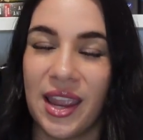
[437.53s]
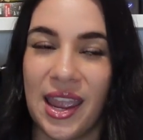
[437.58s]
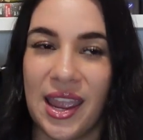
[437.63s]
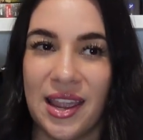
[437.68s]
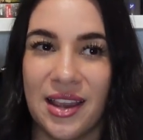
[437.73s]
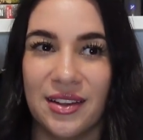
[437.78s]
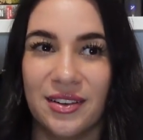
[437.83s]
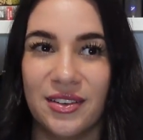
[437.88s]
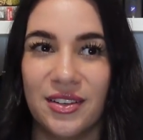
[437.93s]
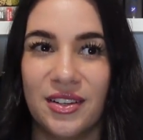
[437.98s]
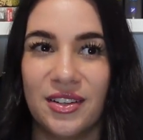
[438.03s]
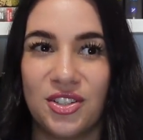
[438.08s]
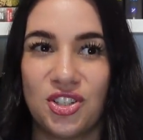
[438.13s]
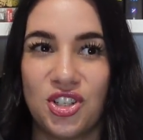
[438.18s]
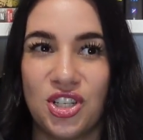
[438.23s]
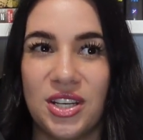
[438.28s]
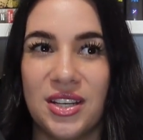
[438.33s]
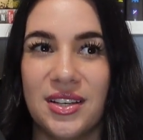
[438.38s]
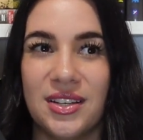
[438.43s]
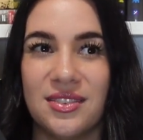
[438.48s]
and
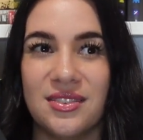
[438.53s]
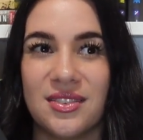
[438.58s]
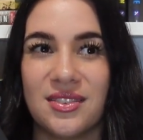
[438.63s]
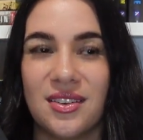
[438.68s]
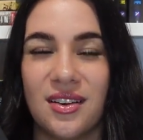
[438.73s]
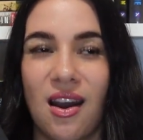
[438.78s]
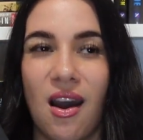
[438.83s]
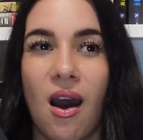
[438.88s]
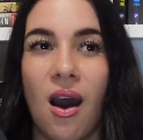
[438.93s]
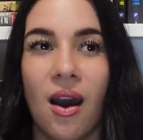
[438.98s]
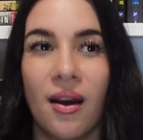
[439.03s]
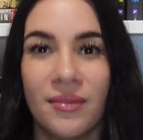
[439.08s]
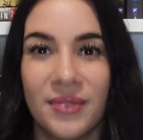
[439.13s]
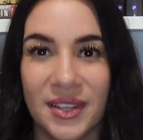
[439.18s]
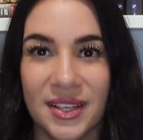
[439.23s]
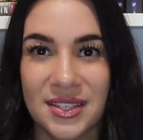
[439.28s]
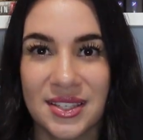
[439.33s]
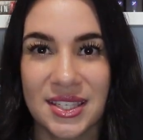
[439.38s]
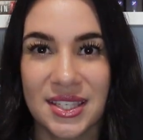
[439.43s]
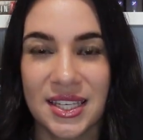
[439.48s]
she is
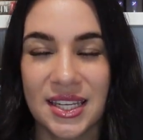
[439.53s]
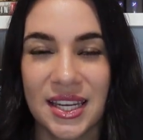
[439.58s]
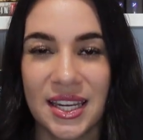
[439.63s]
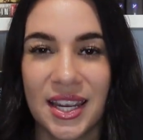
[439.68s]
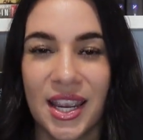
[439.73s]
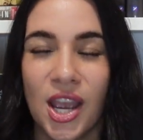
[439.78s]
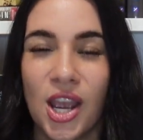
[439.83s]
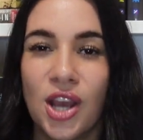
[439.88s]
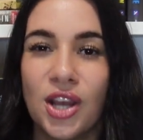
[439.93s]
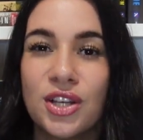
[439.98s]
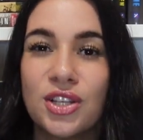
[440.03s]
obviously